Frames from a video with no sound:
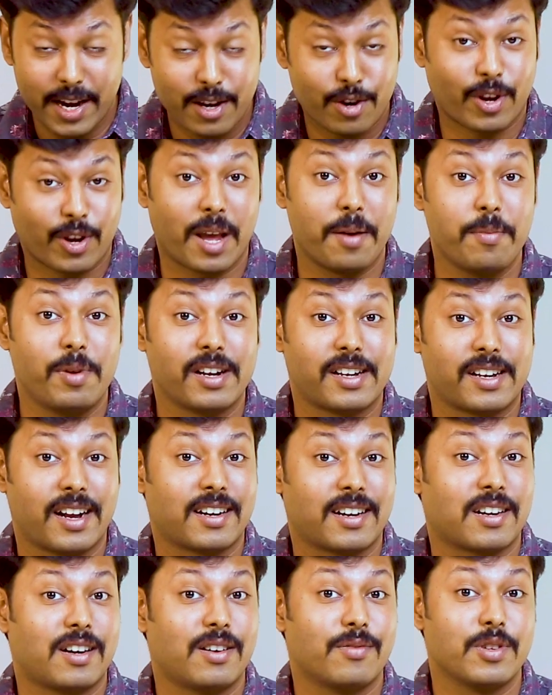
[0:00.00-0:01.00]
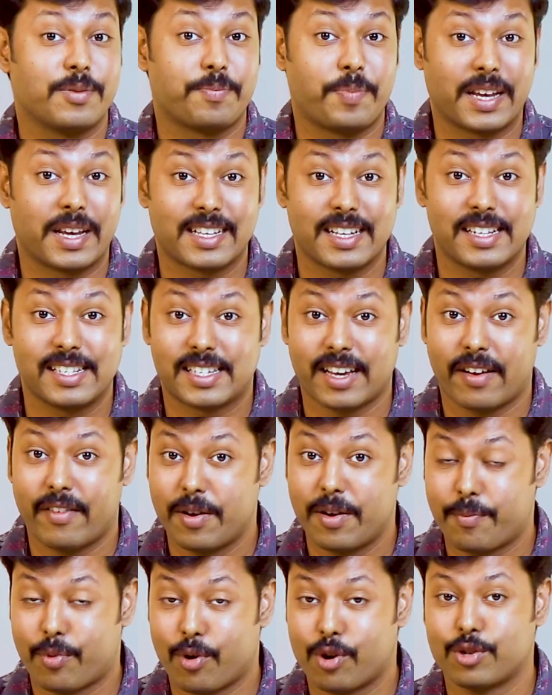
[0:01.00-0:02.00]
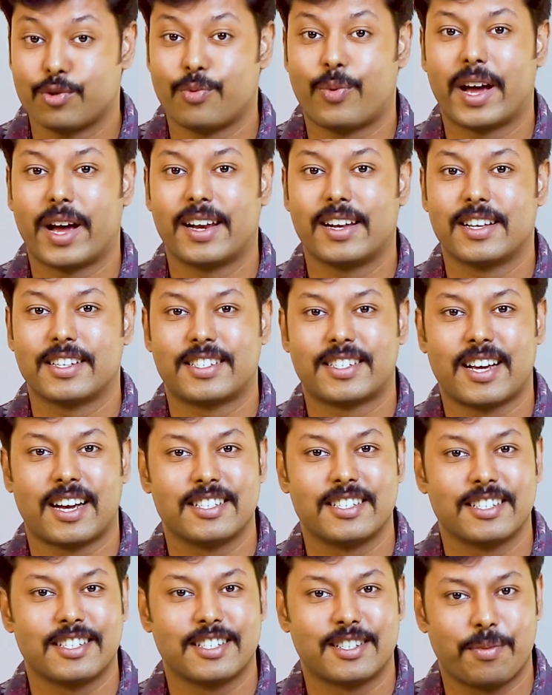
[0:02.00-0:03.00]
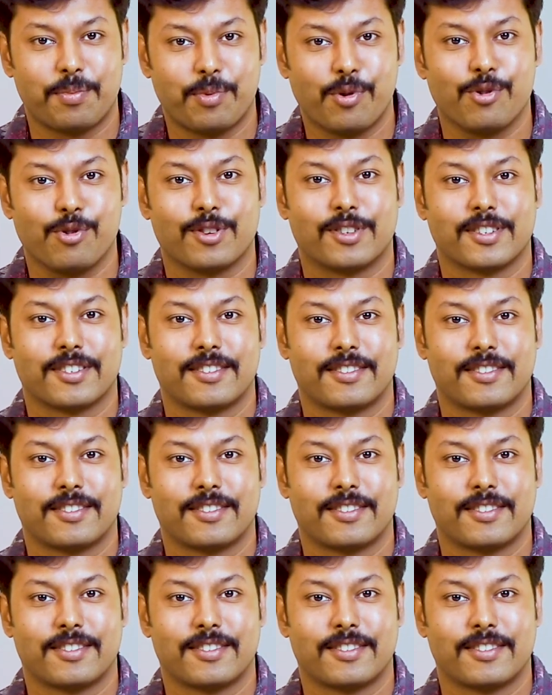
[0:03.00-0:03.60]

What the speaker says: to cable clutter with Pixel 7 Pro's wireless charging support.